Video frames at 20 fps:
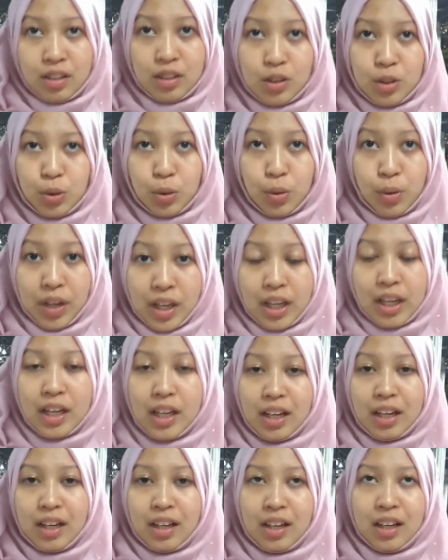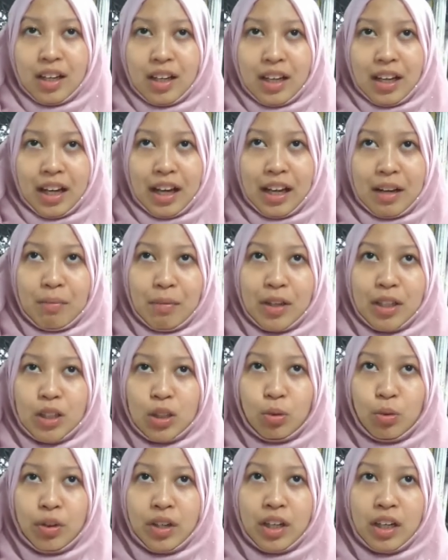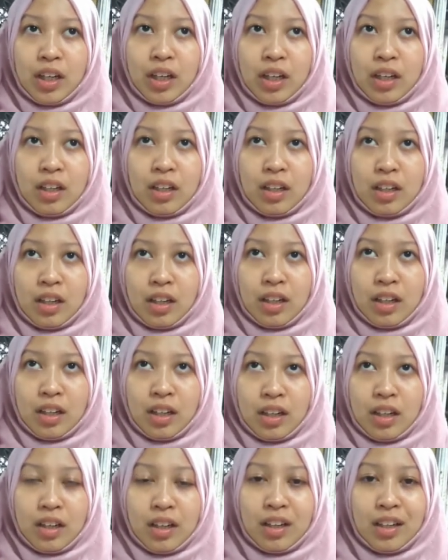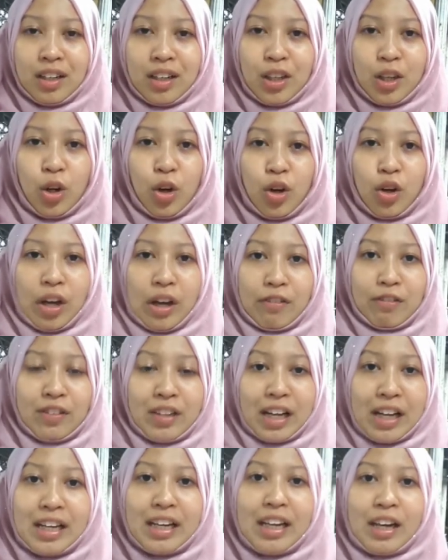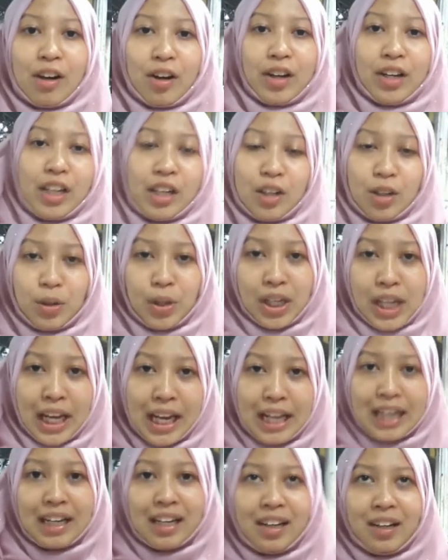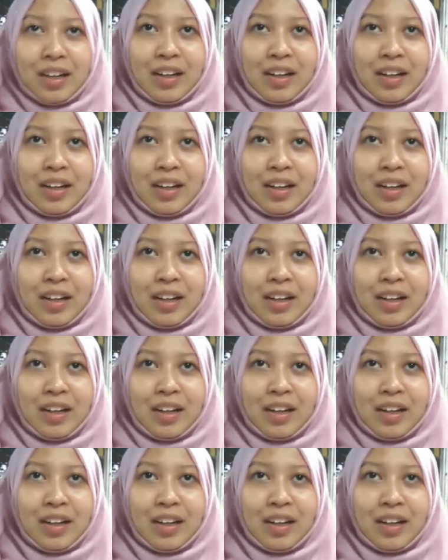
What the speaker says: do it and make sure you have done it on the due date.